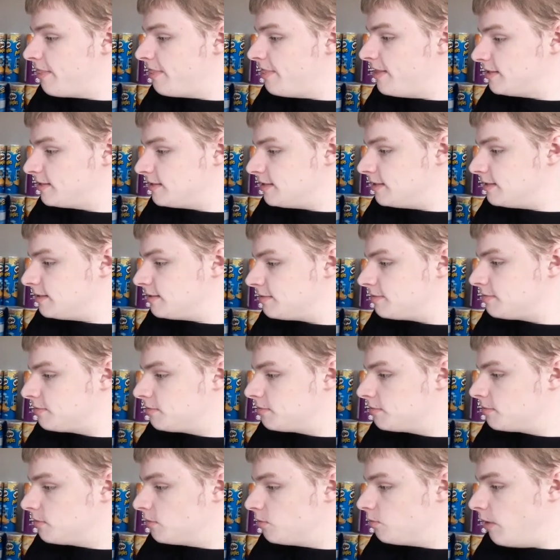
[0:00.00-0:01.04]
This is
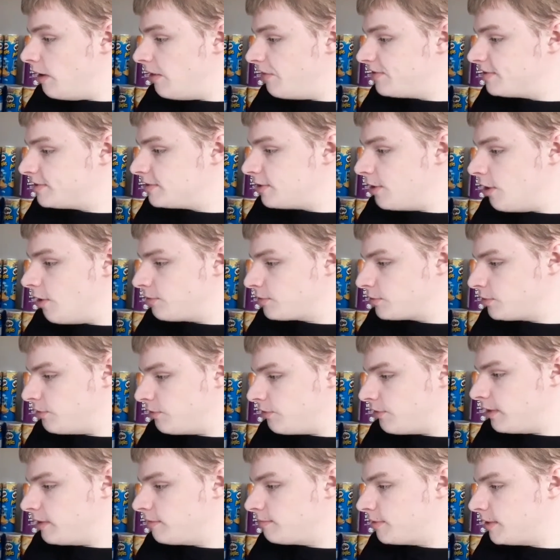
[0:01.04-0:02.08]
an
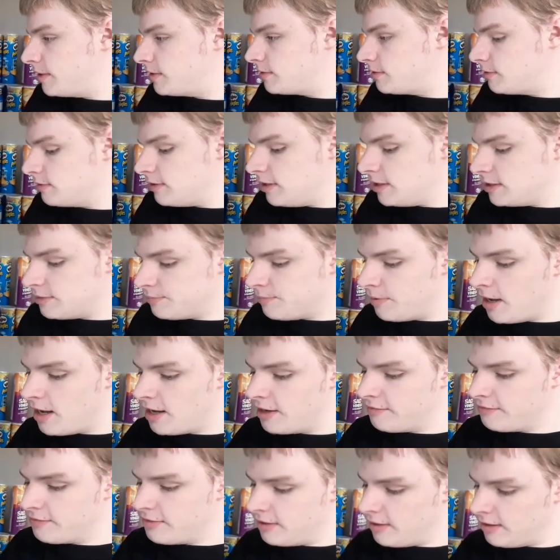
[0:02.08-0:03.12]
optional thing, but it's a
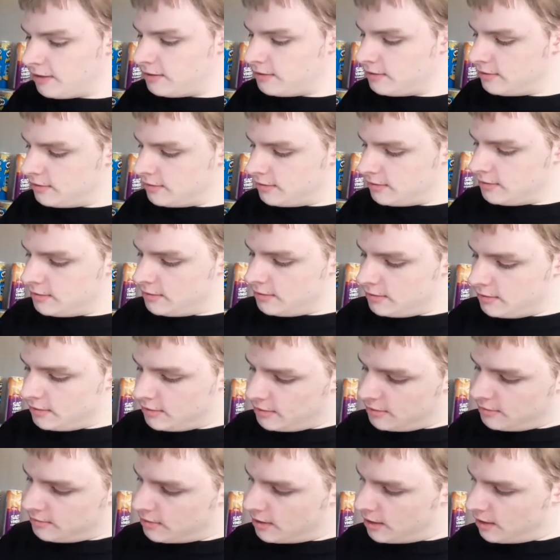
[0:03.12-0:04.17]
part of the,
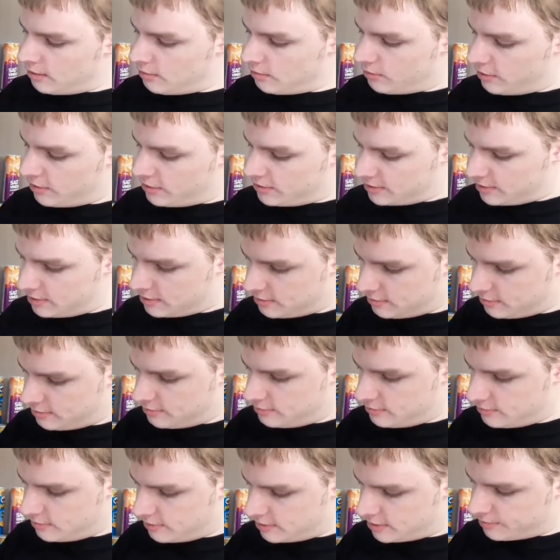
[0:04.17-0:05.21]
where is it?
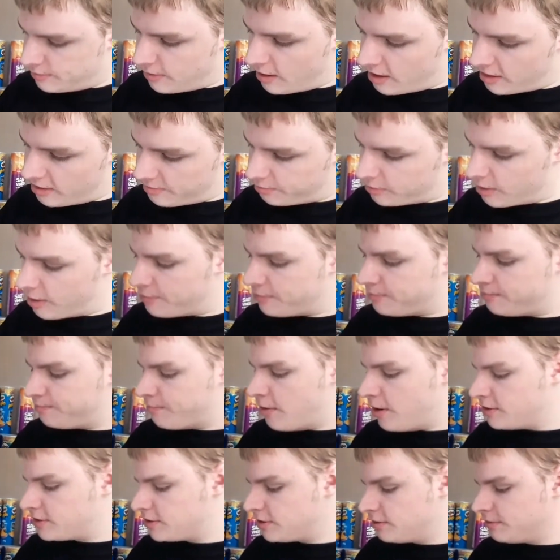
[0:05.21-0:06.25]
It's a part of the
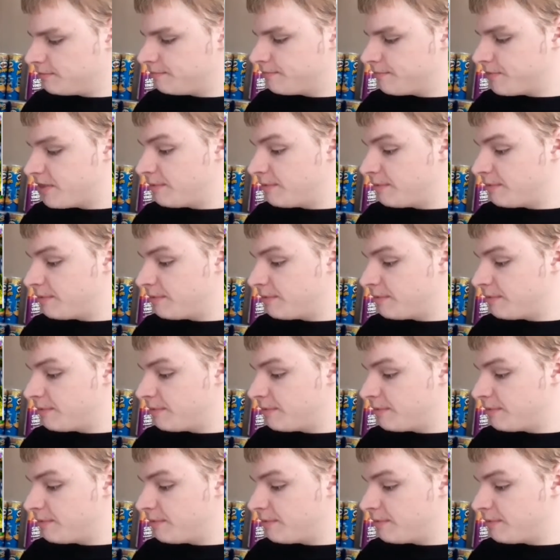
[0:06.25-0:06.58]
postal